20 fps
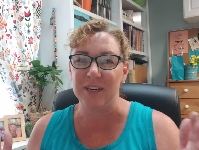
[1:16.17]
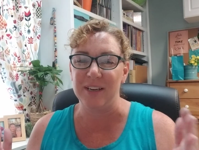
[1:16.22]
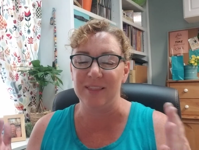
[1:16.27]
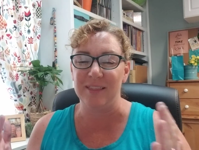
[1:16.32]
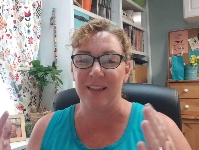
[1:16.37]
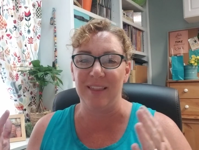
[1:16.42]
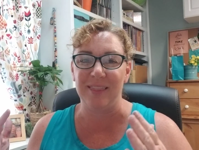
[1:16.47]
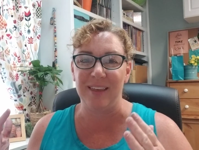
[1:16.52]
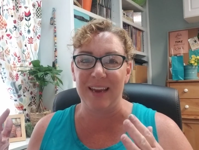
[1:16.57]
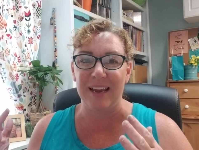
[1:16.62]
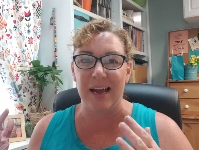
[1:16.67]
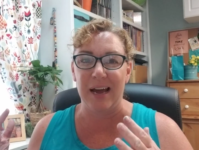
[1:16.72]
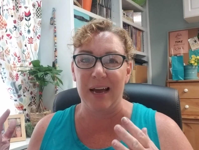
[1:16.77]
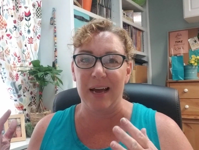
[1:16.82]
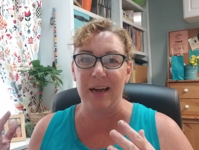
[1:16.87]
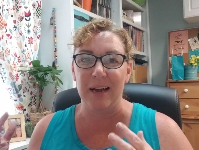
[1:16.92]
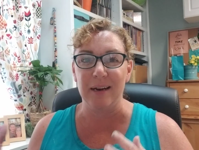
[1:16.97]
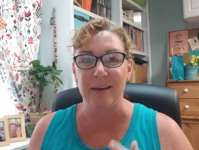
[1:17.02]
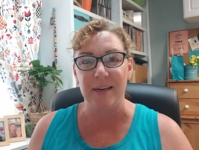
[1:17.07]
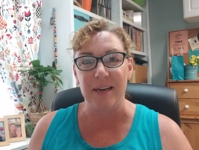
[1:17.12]
And then they
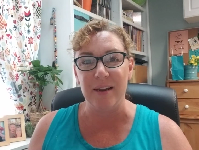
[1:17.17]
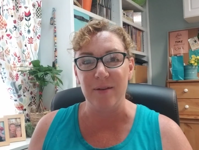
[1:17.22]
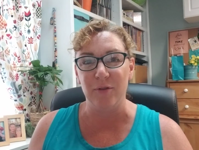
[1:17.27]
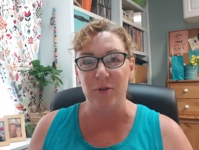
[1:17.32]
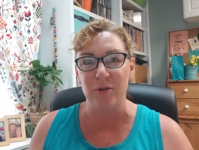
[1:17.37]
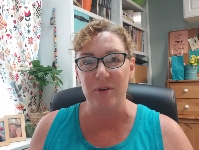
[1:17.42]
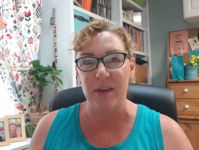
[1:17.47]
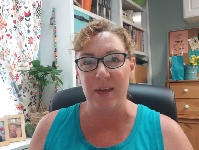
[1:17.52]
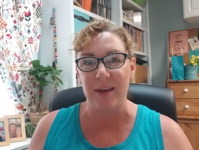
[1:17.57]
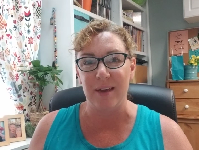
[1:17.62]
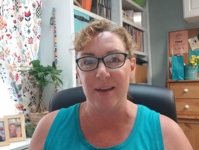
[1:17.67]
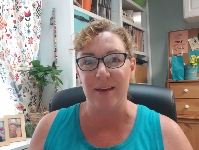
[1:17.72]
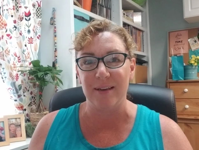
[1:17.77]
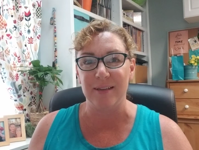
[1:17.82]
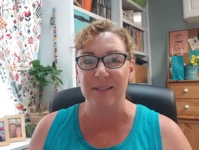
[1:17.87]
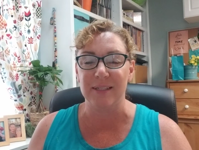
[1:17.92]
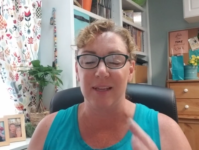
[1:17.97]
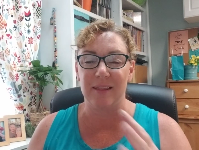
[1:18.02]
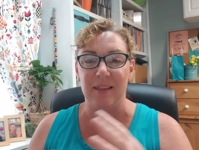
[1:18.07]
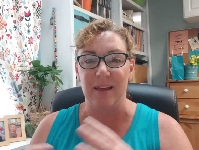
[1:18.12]
had evil
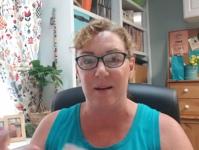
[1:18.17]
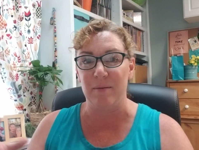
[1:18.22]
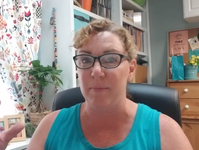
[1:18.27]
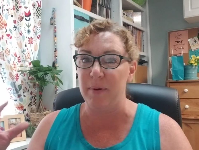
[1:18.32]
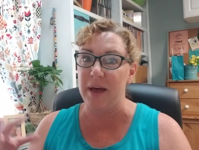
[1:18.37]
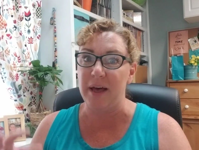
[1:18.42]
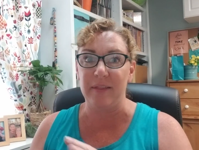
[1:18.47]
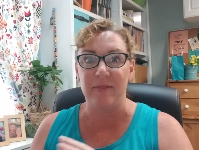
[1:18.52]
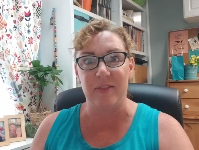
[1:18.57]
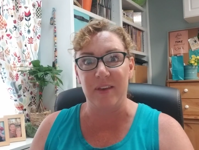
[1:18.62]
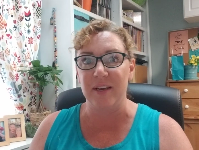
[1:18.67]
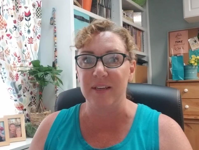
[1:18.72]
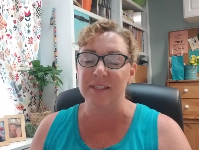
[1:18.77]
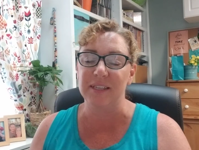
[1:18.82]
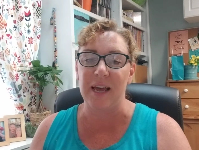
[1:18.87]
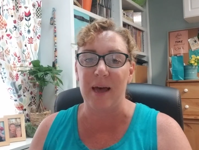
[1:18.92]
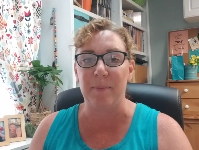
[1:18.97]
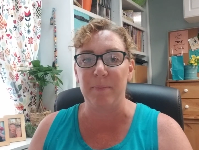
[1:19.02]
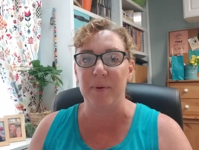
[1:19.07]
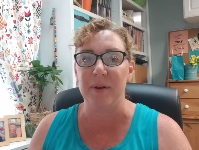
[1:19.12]
kings, and then bad things
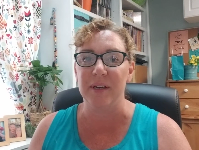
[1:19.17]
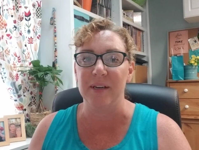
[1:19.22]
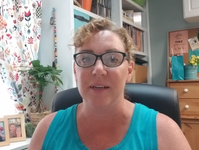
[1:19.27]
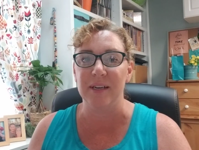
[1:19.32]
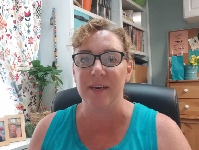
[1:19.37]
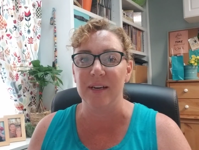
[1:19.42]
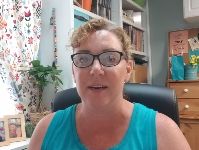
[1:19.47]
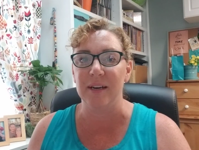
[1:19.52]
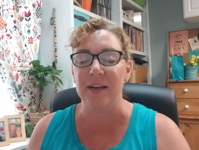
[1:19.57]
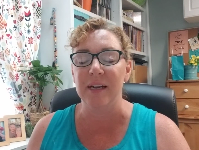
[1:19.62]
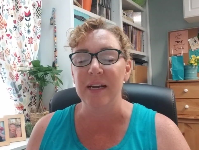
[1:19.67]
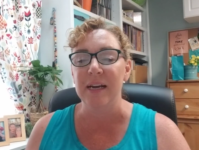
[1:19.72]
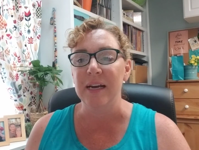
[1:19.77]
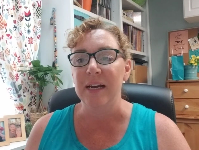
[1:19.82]
happened in